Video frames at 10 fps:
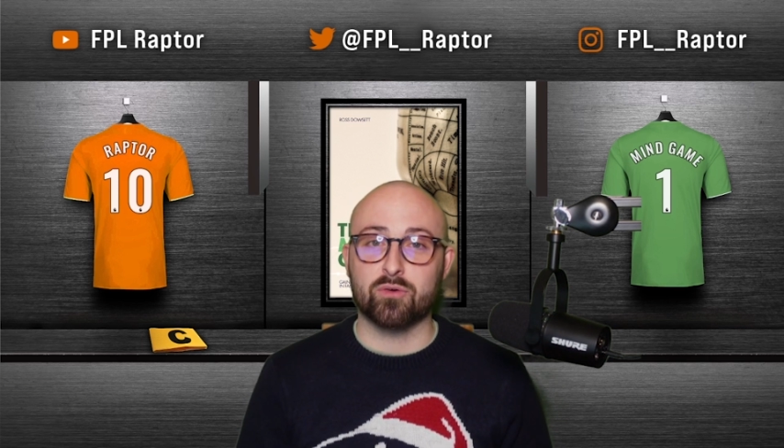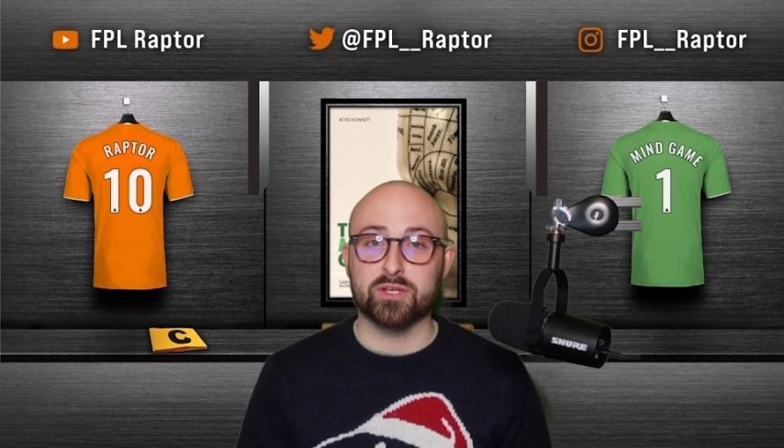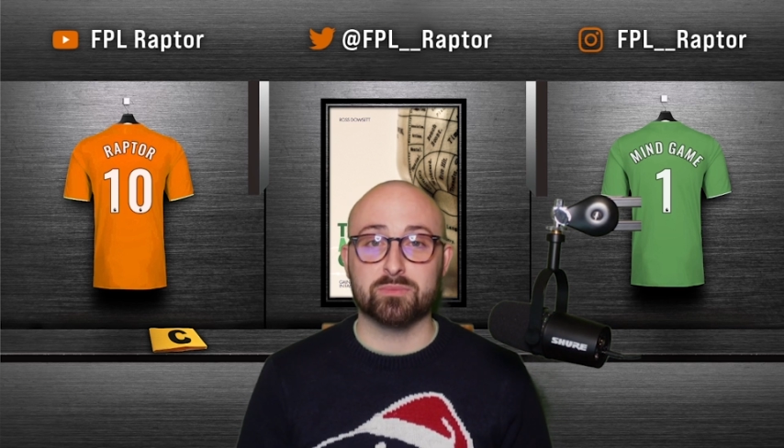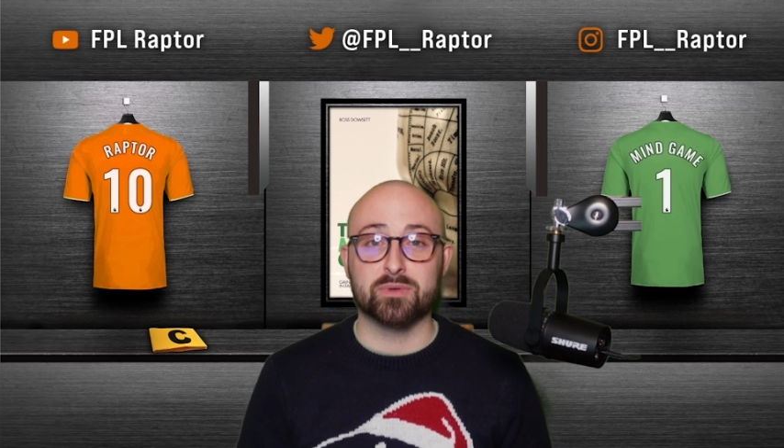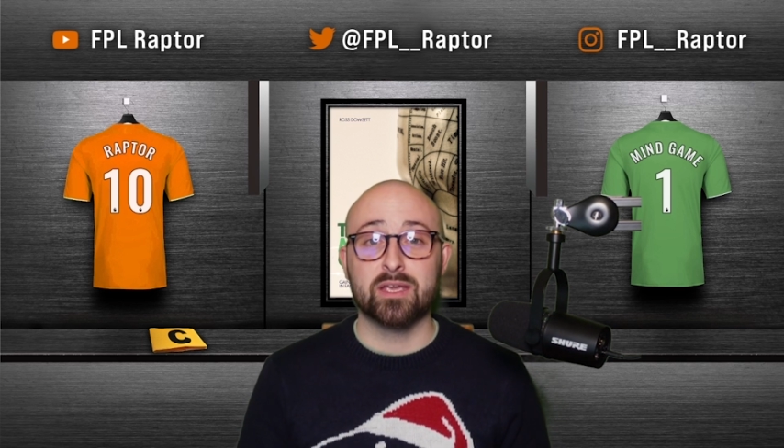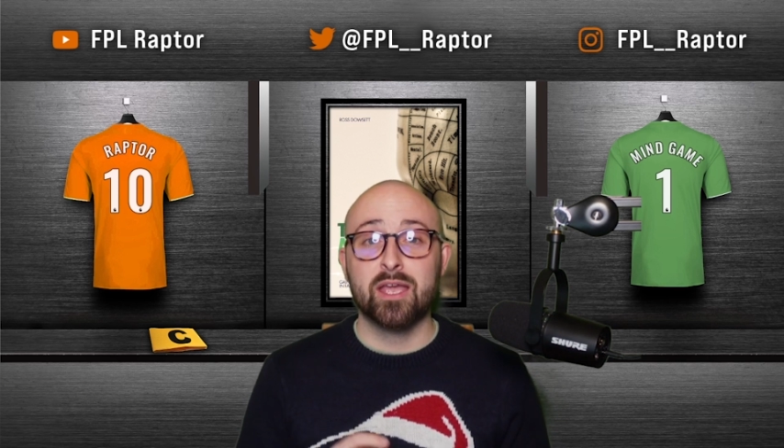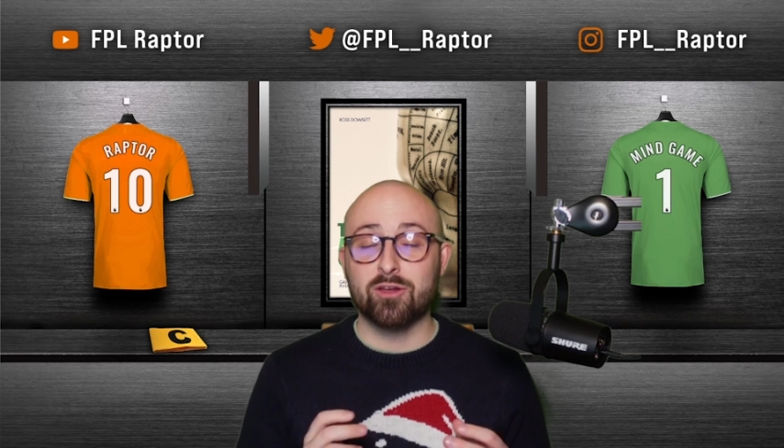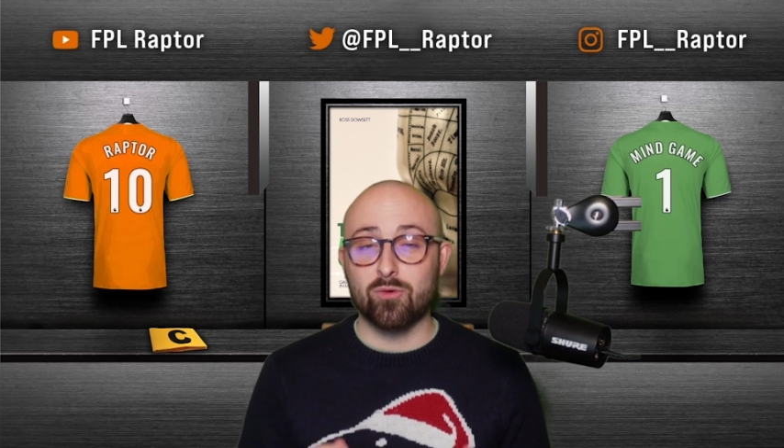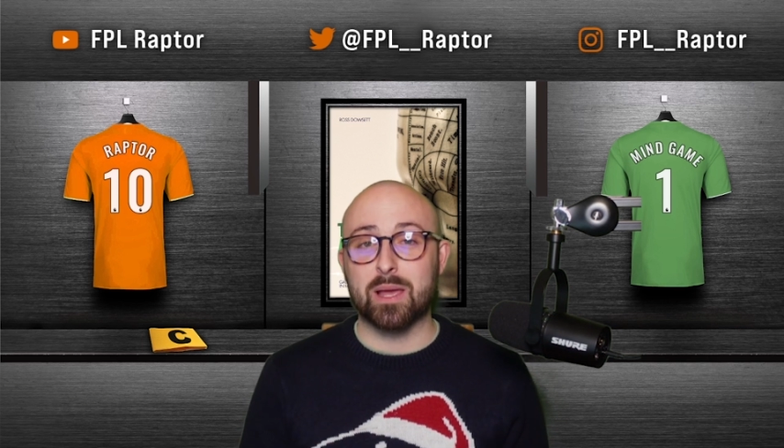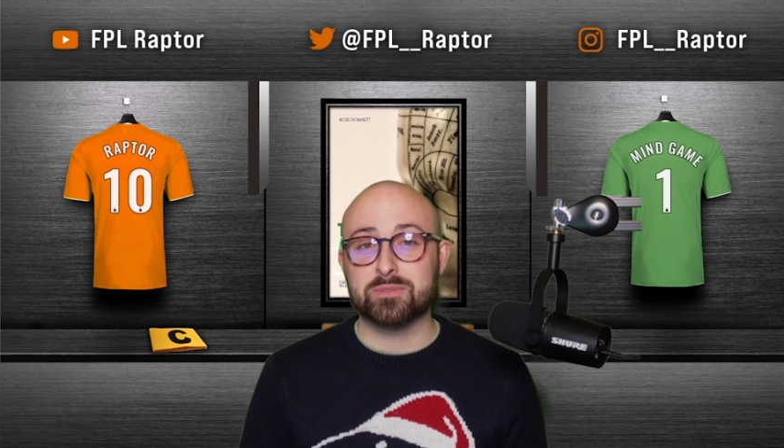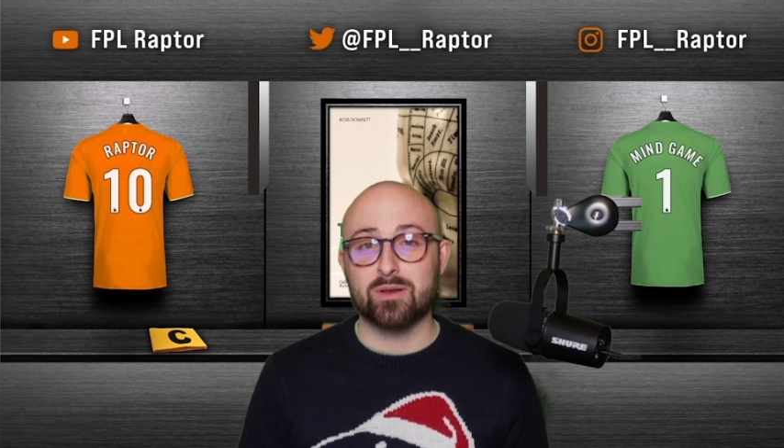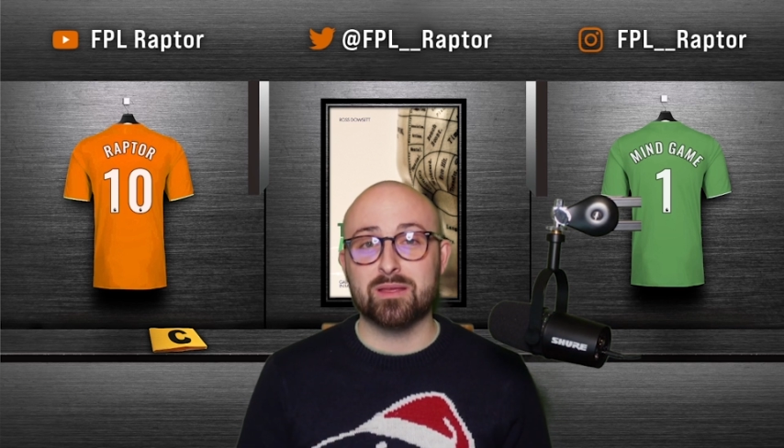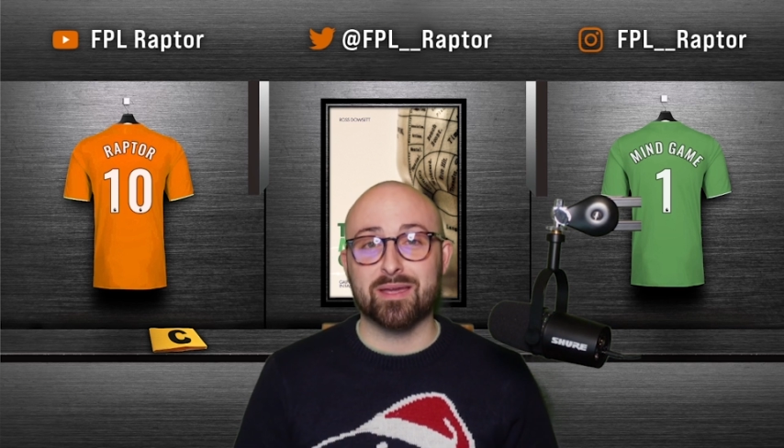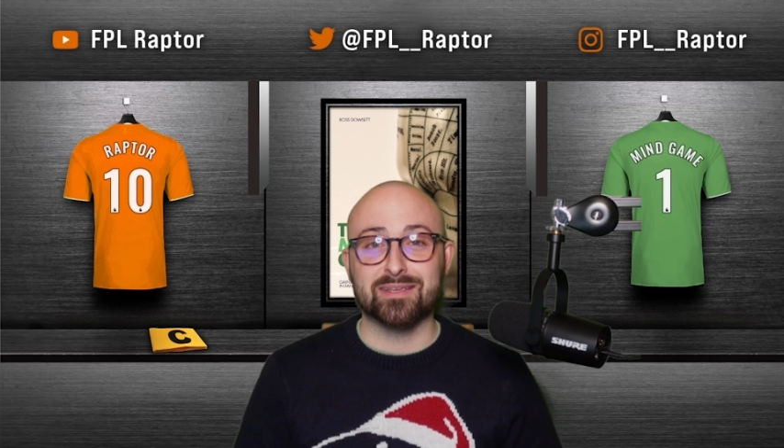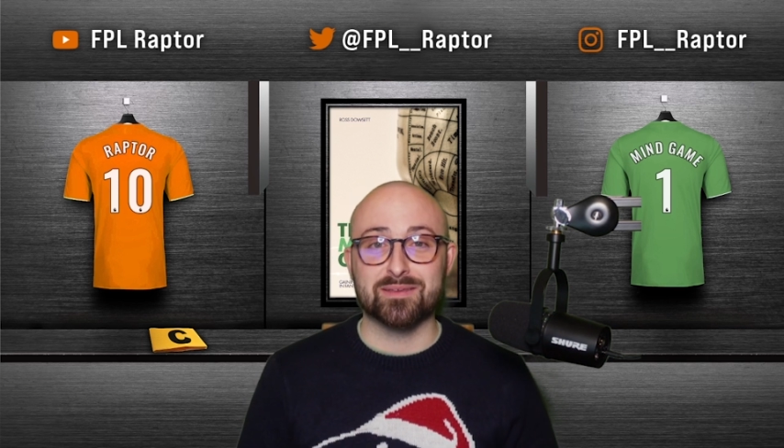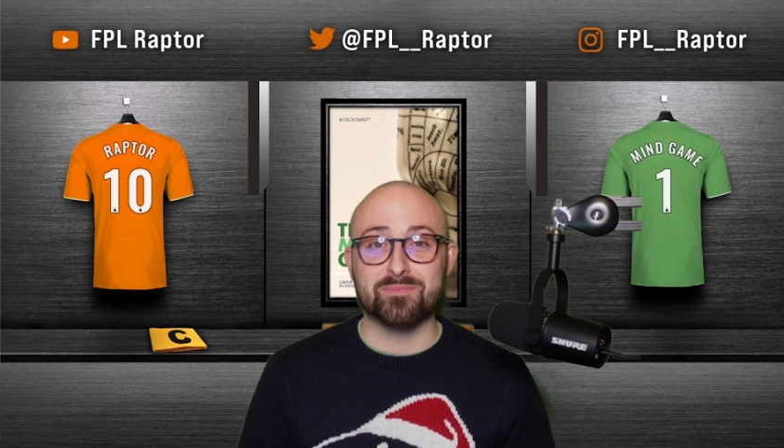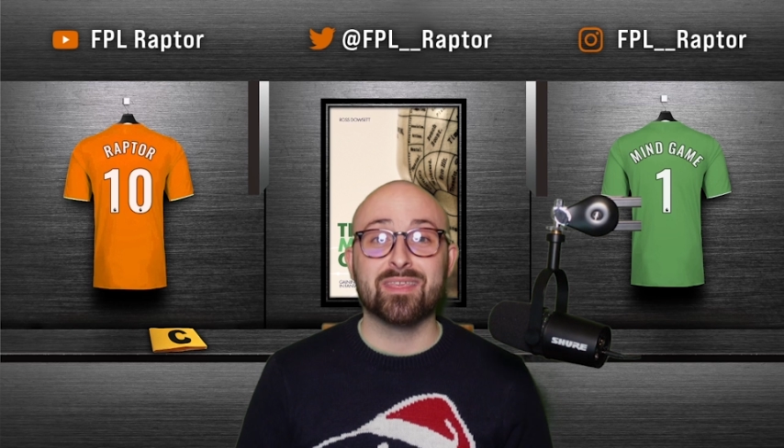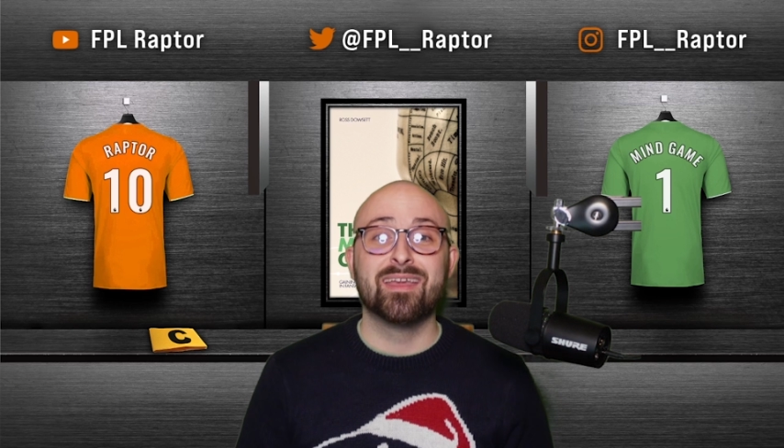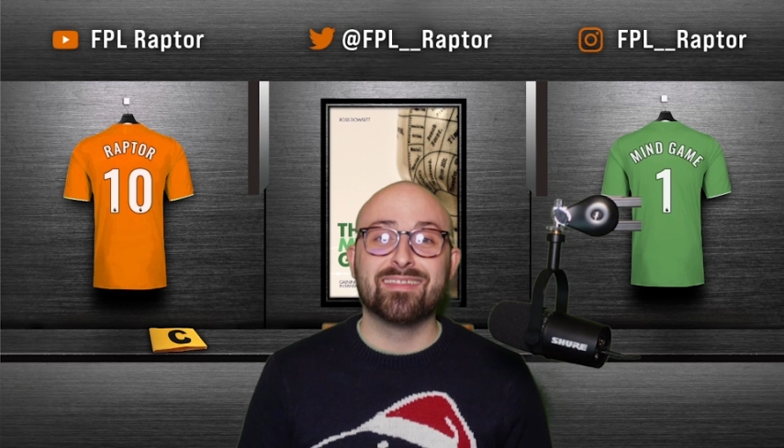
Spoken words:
to Christmas. You're all absolutely amazing.